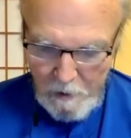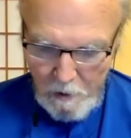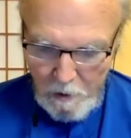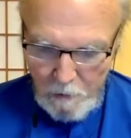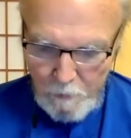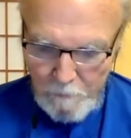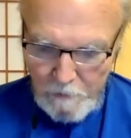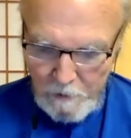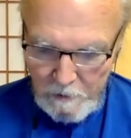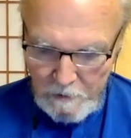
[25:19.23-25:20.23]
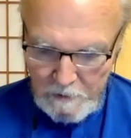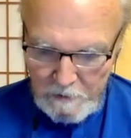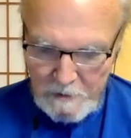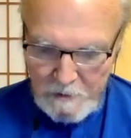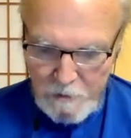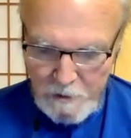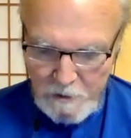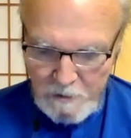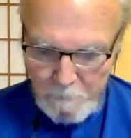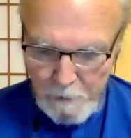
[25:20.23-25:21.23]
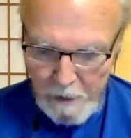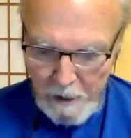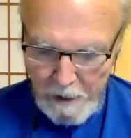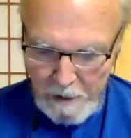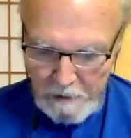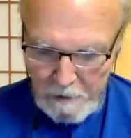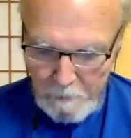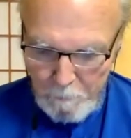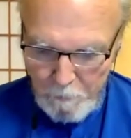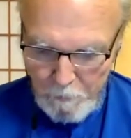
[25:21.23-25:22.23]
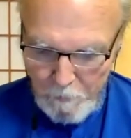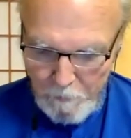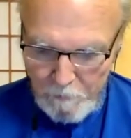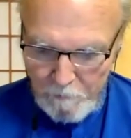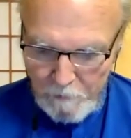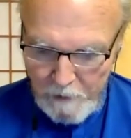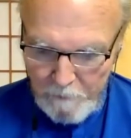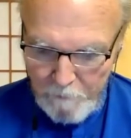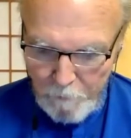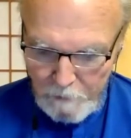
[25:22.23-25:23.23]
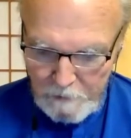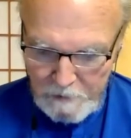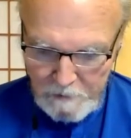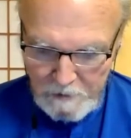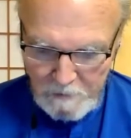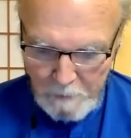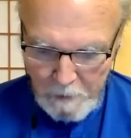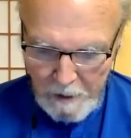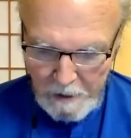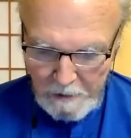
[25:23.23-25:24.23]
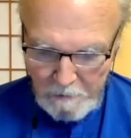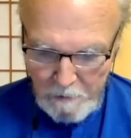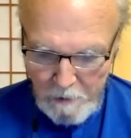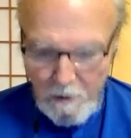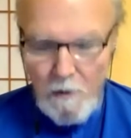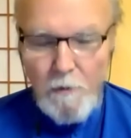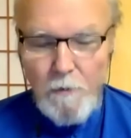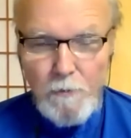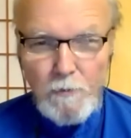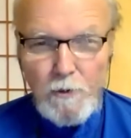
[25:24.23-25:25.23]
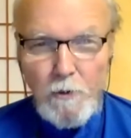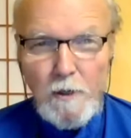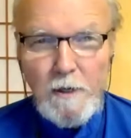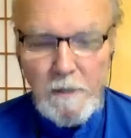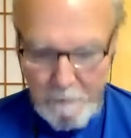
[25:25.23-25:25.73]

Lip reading: A river suggests plying up the river of life force in the spine through yoga and